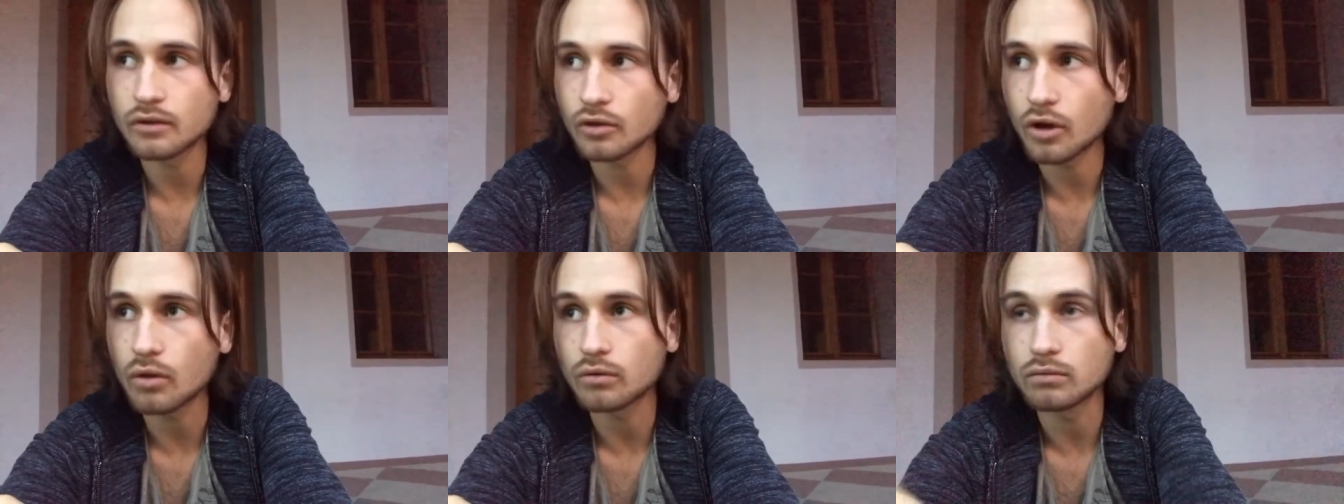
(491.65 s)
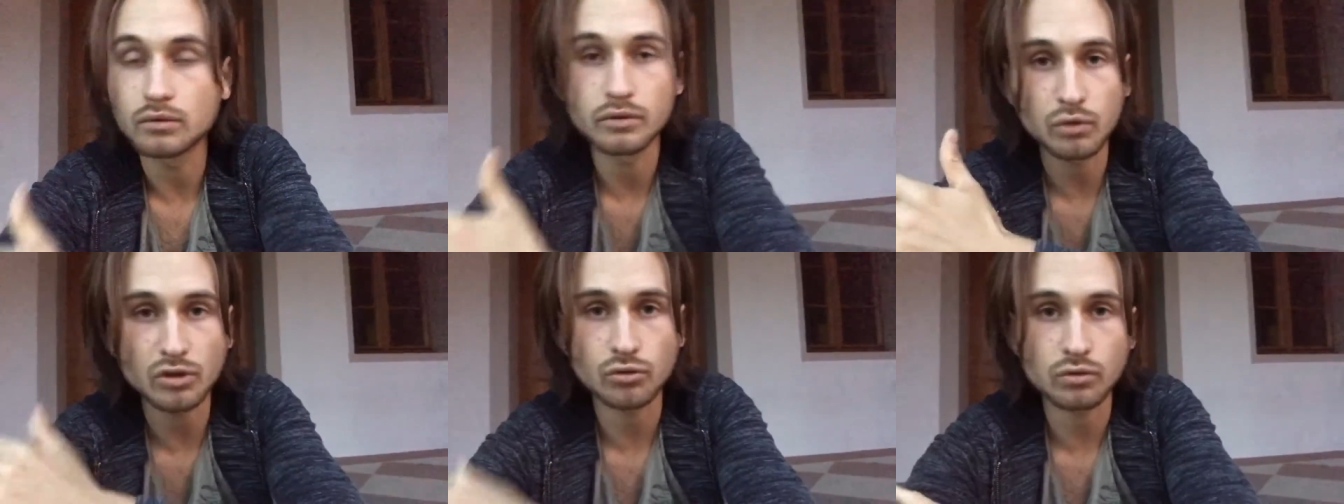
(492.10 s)
No
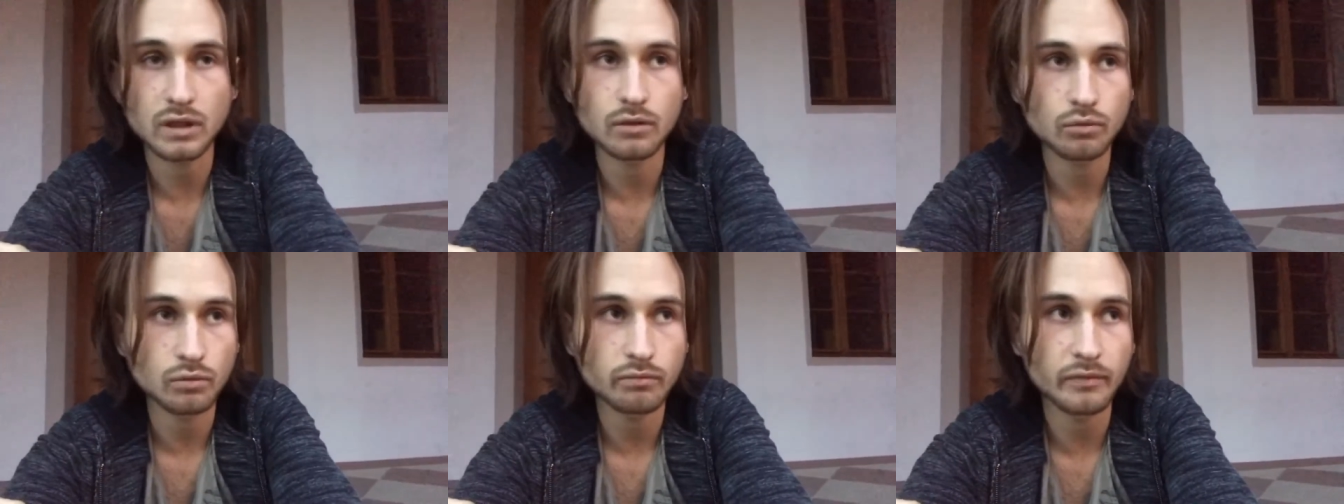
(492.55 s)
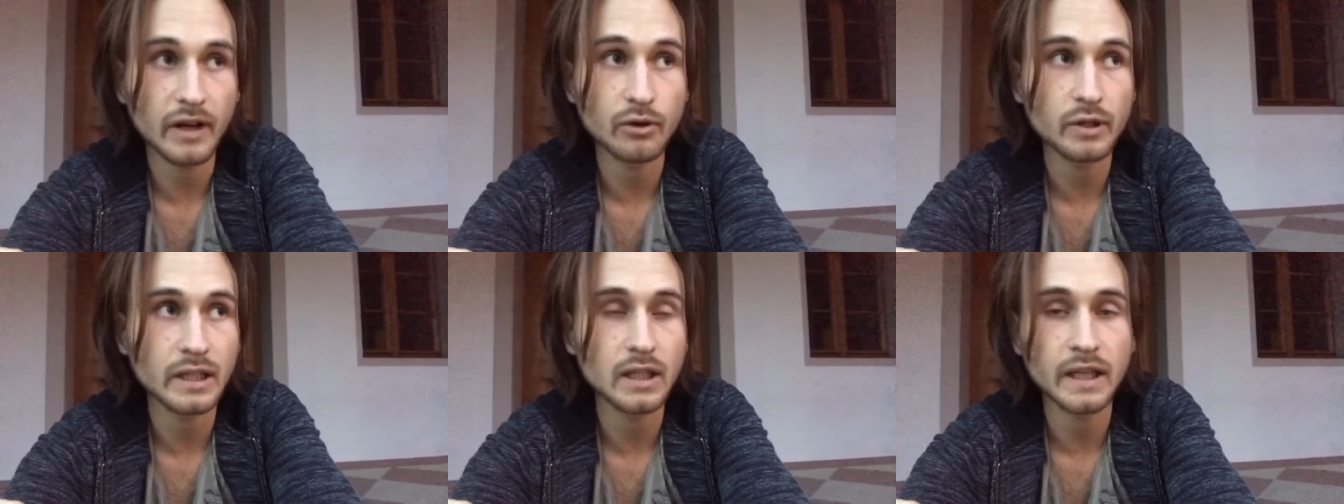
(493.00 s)
was very
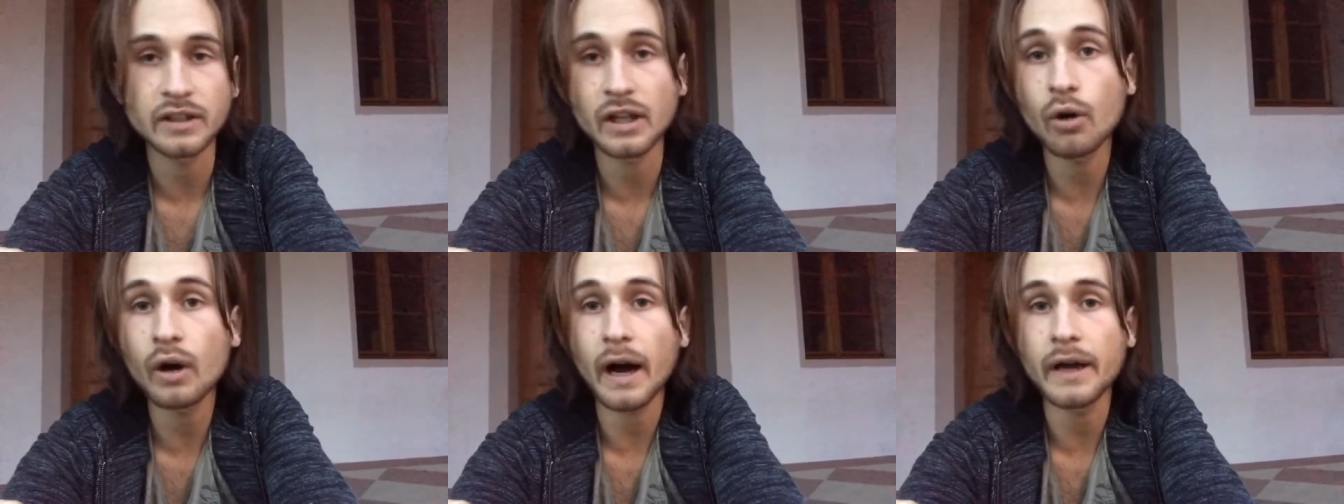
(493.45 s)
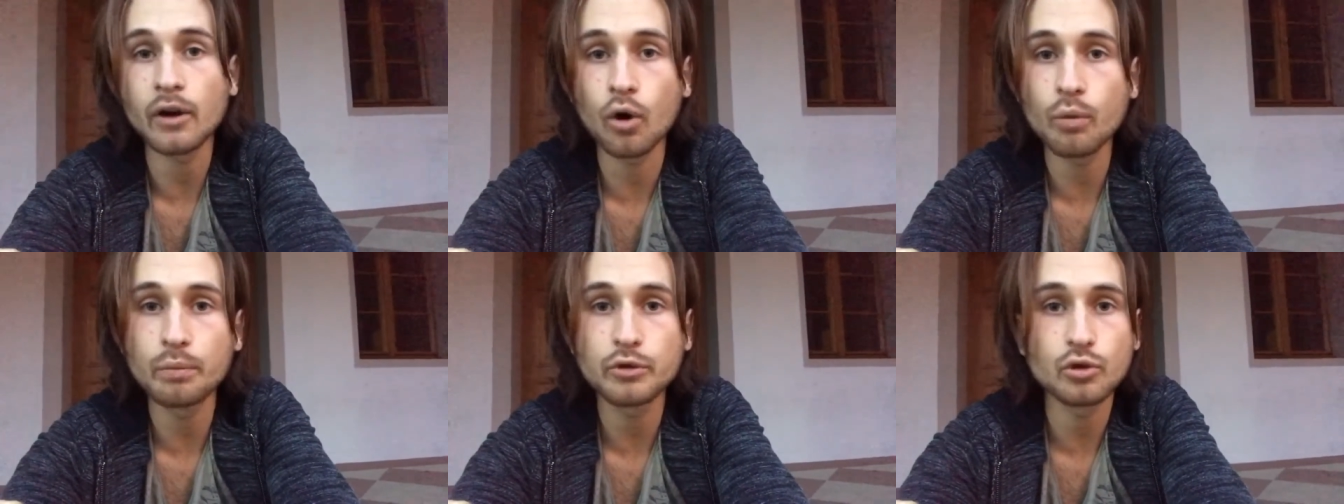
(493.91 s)
real. And I
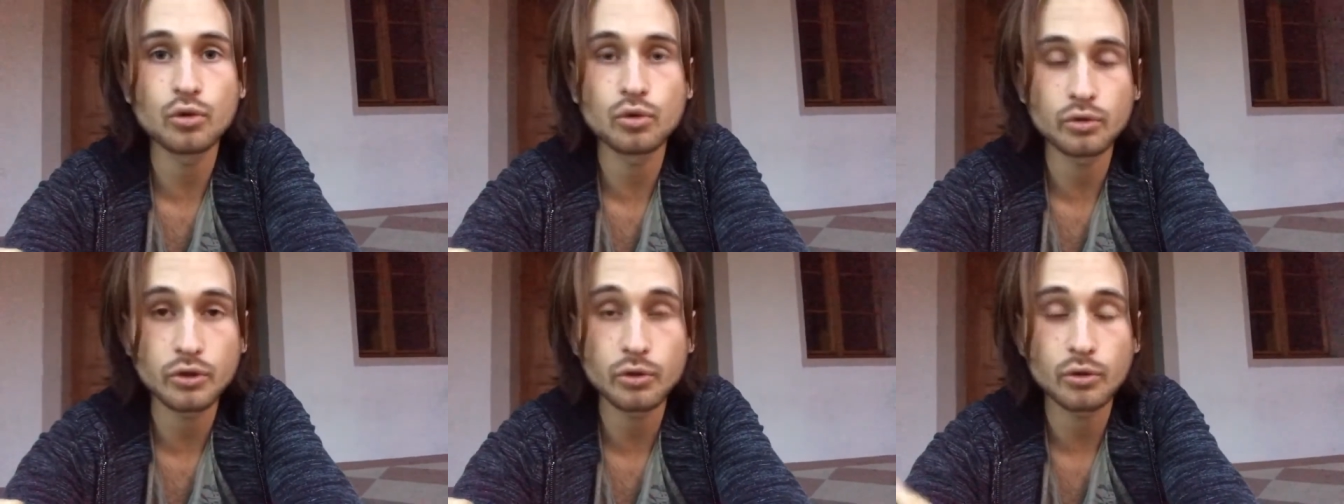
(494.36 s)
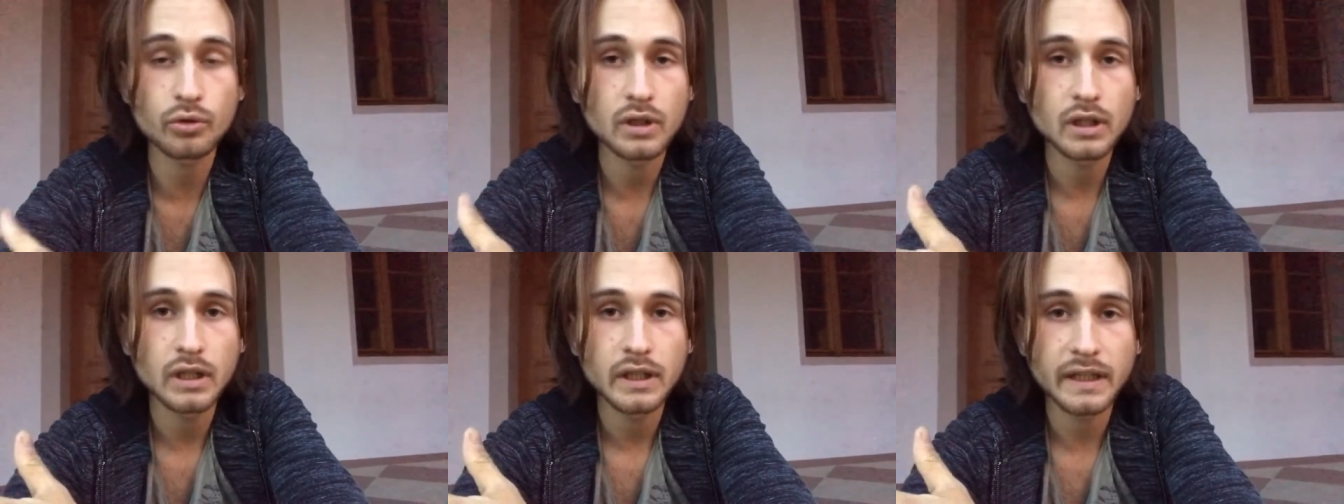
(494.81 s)
hope you you
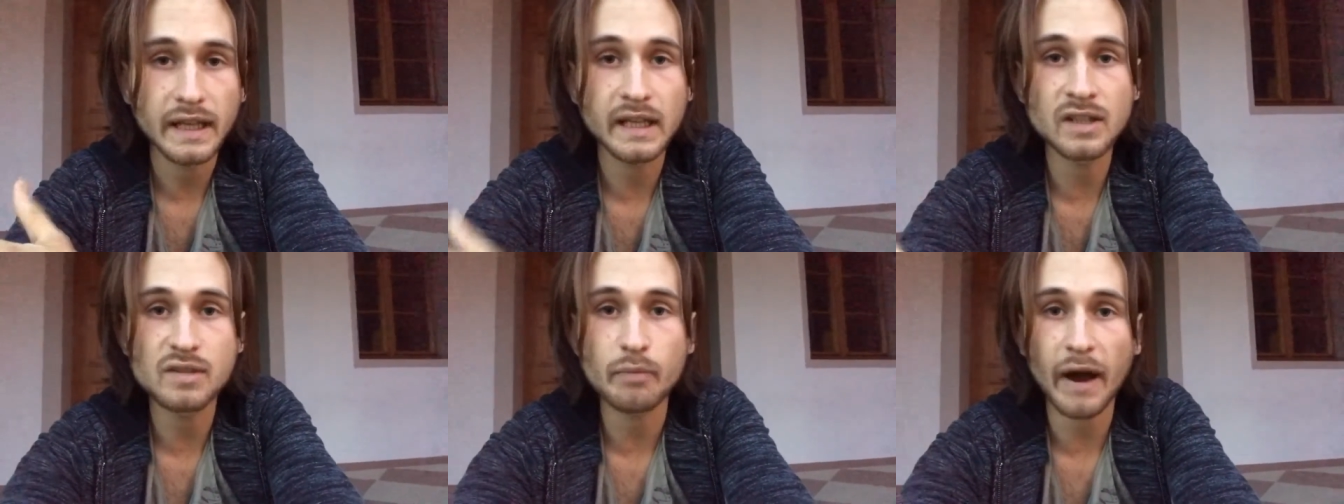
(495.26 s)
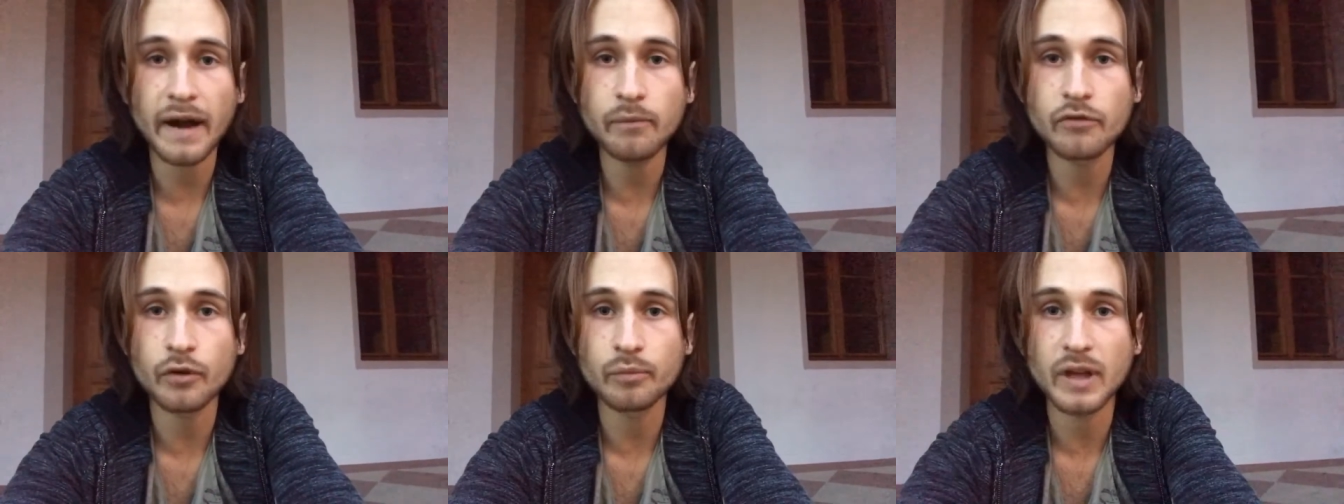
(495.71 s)
get
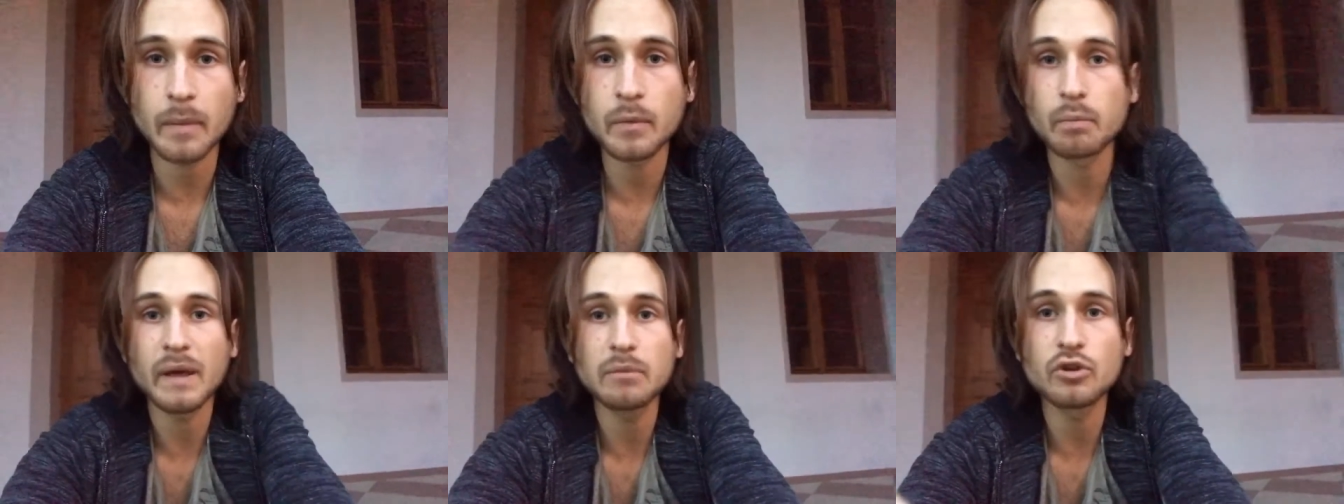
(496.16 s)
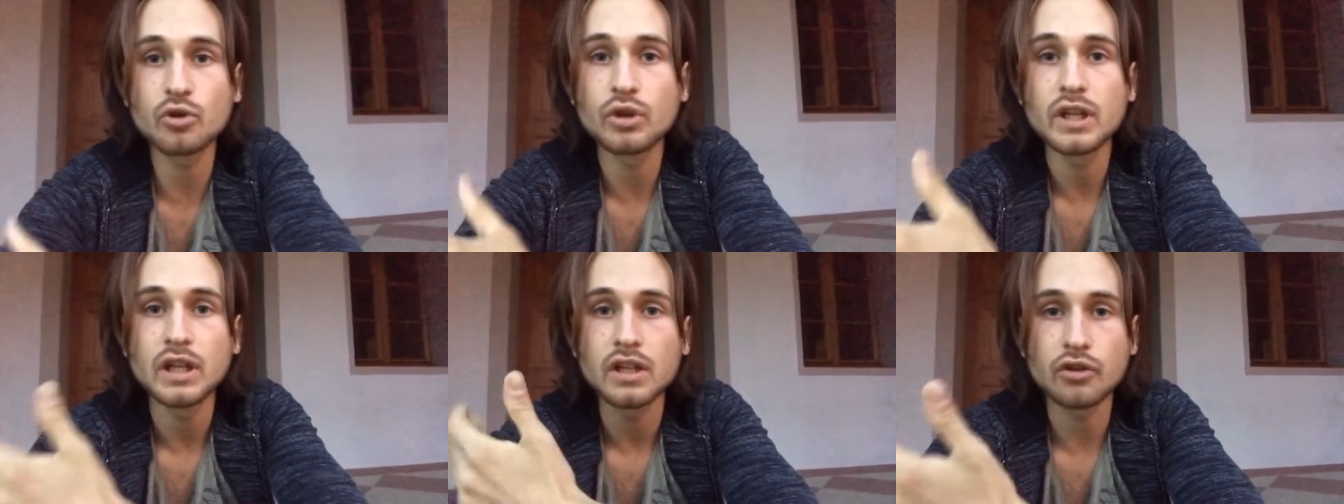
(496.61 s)
inspired from them and maybe you
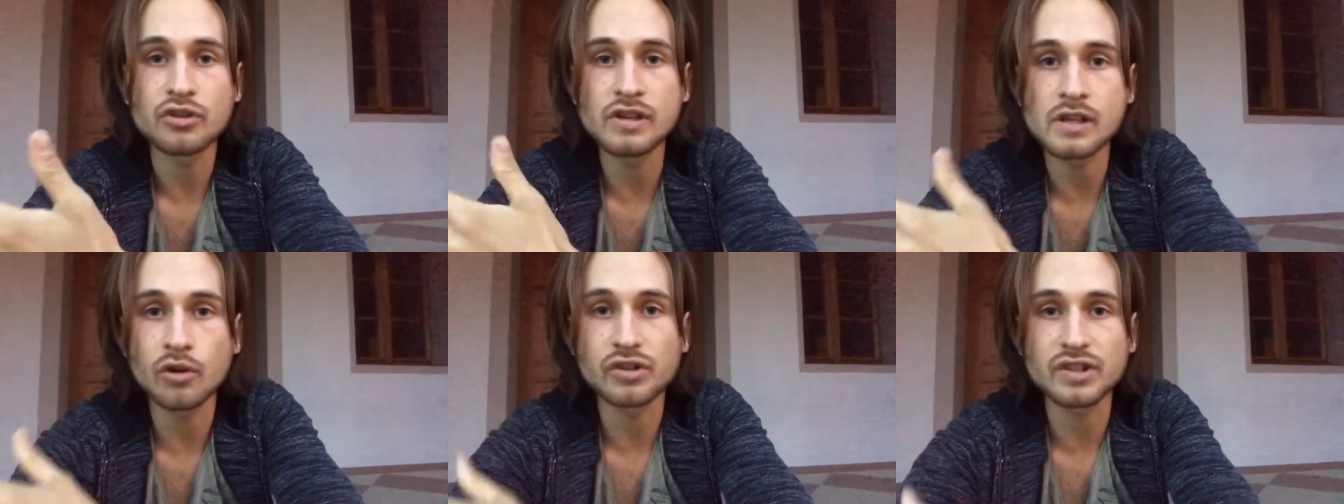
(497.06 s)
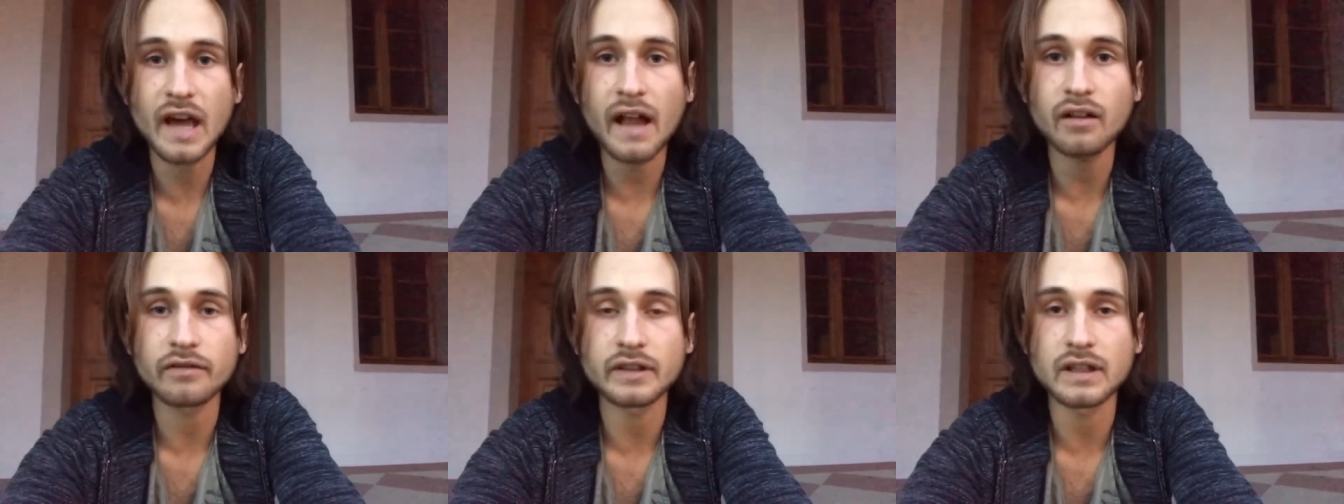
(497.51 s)
you see
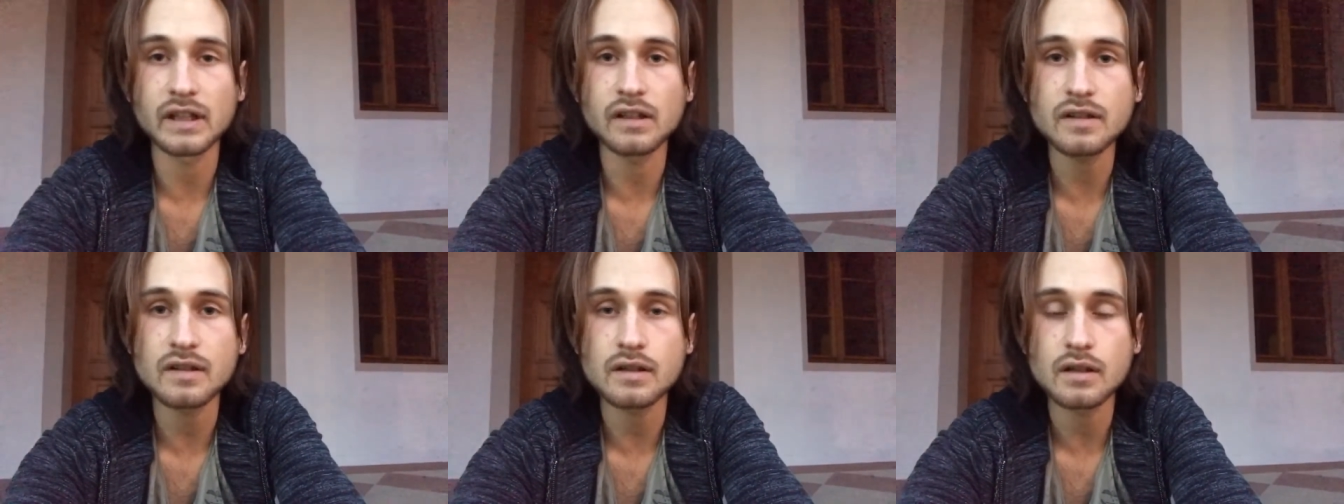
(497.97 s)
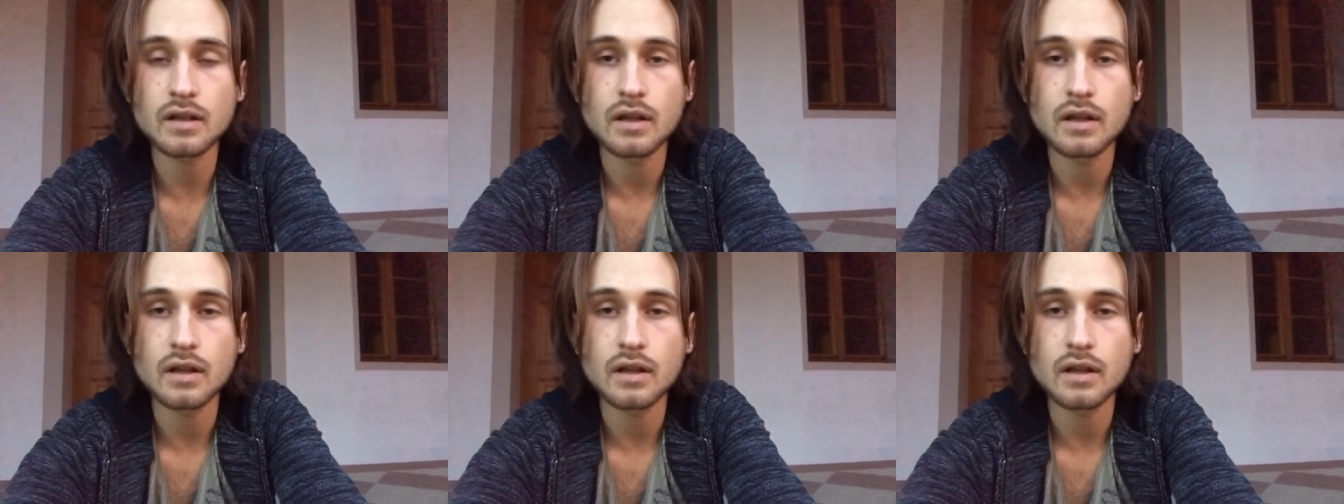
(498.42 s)
yourself in this.